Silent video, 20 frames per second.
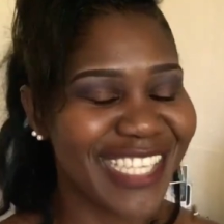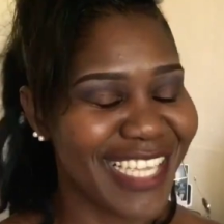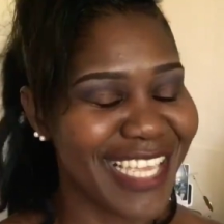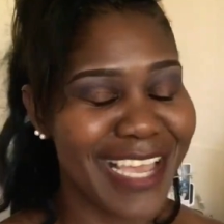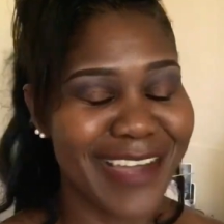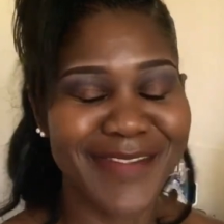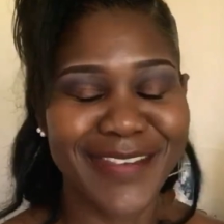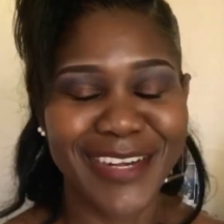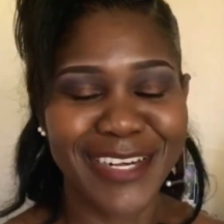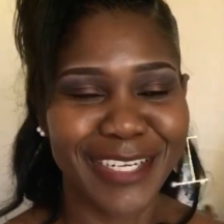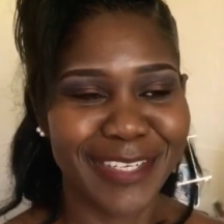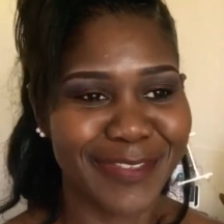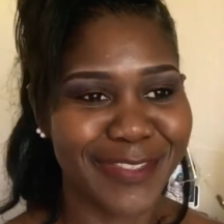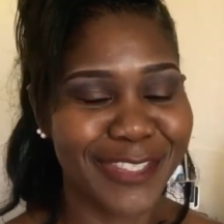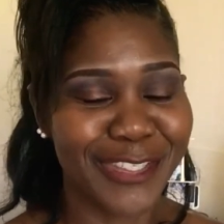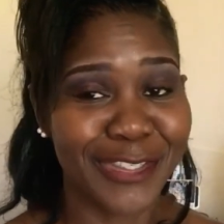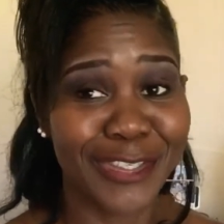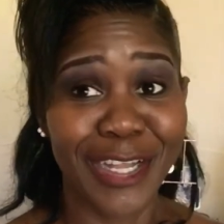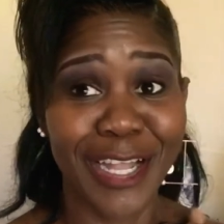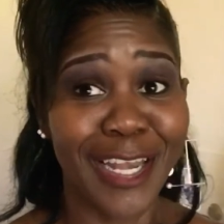Yeah, I love to
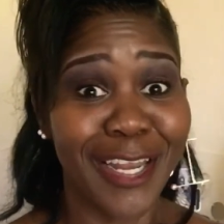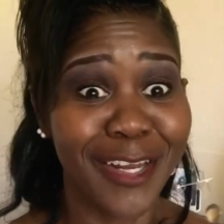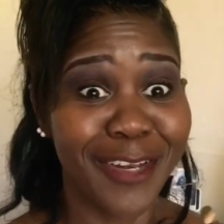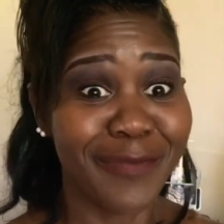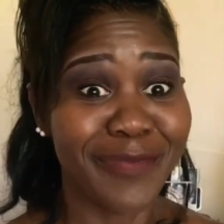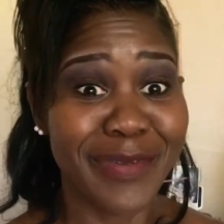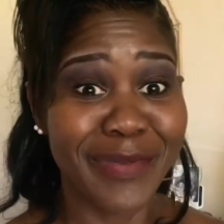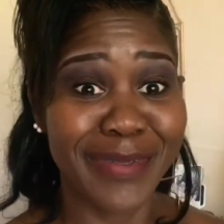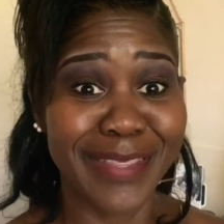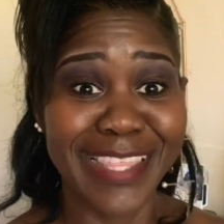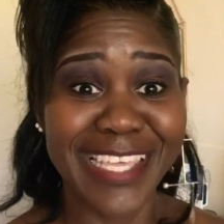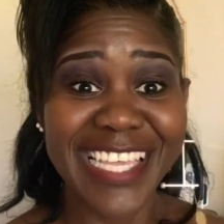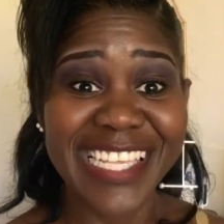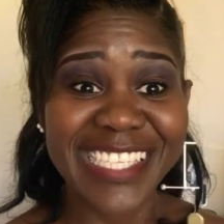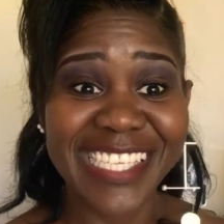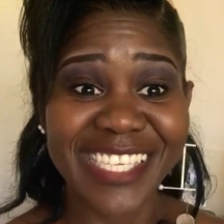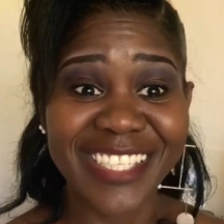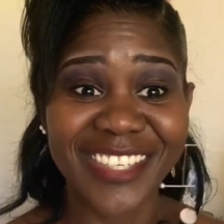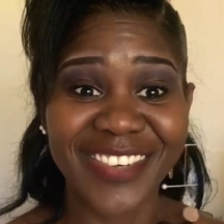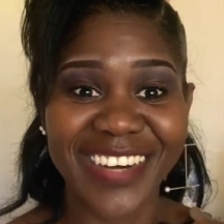joke. A lot of people think
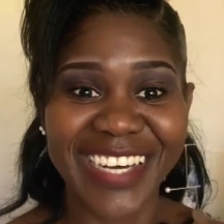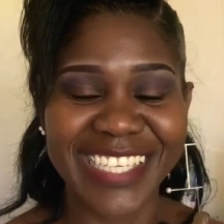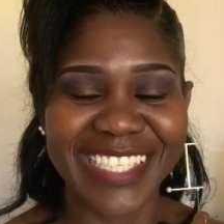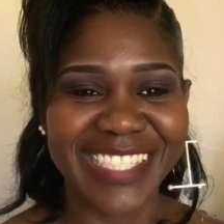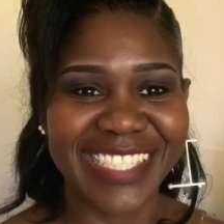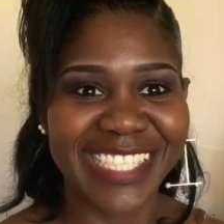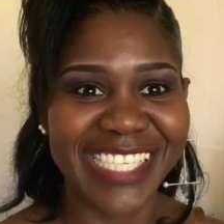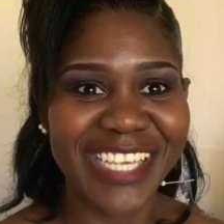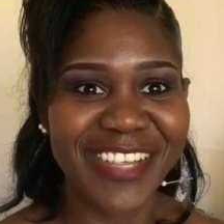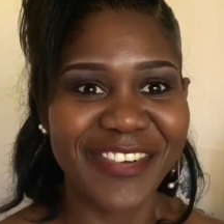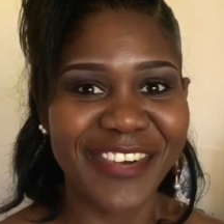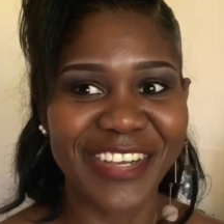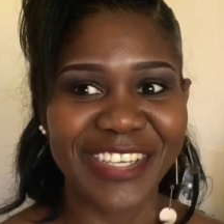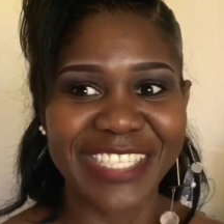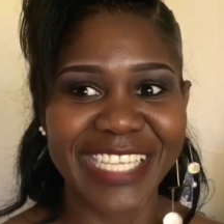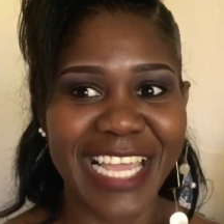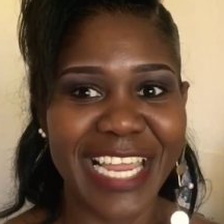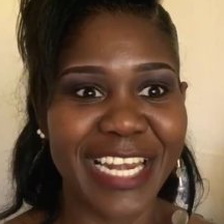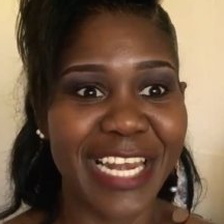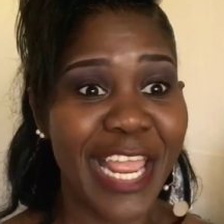he's quite serious,
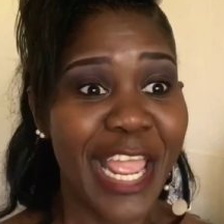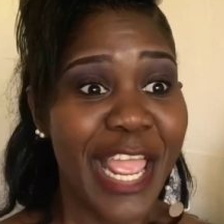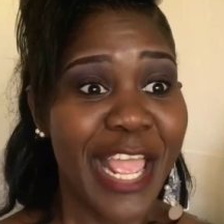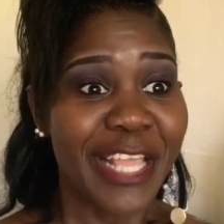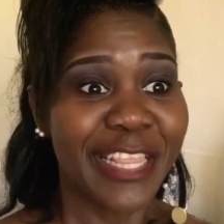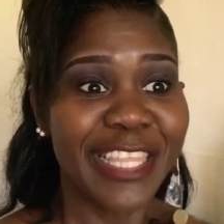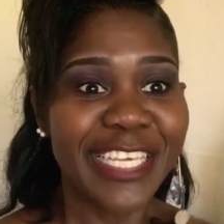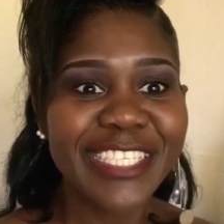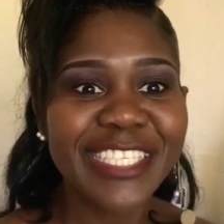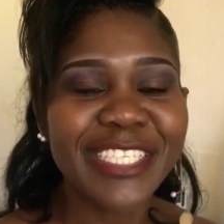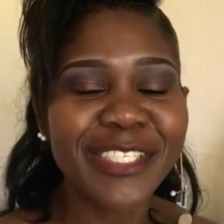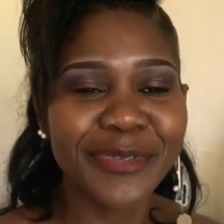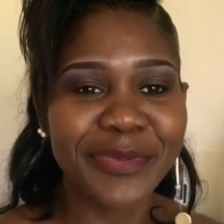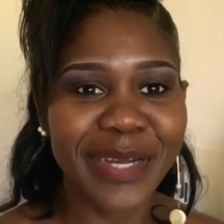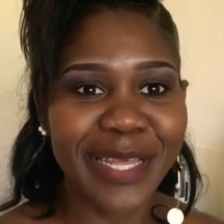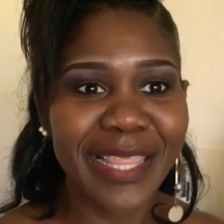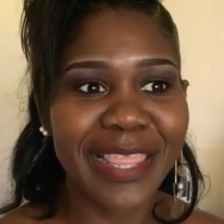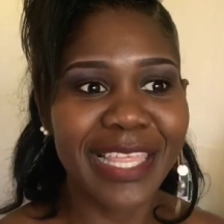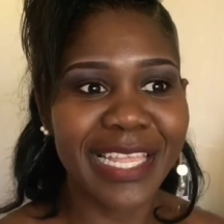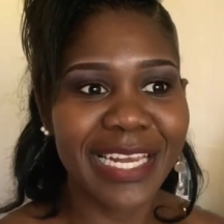and this is
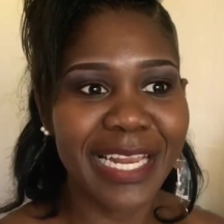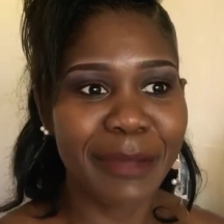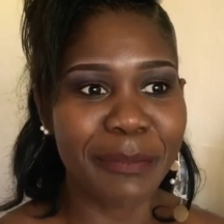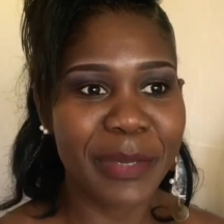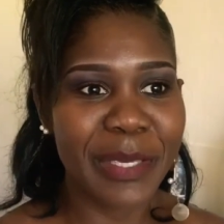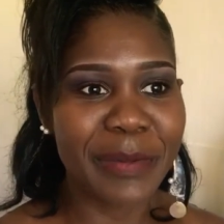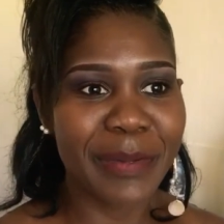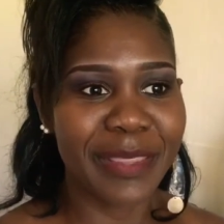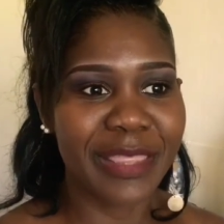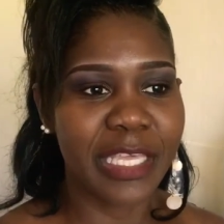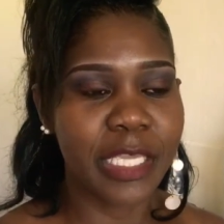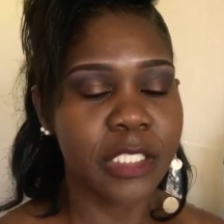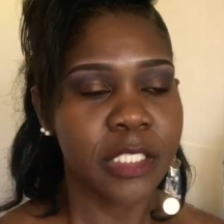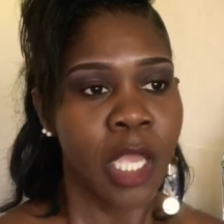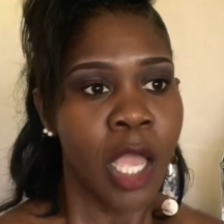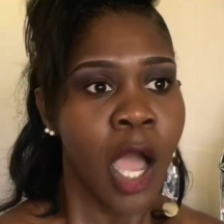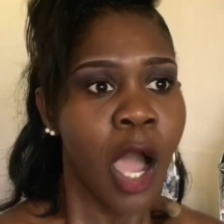one thing that people think,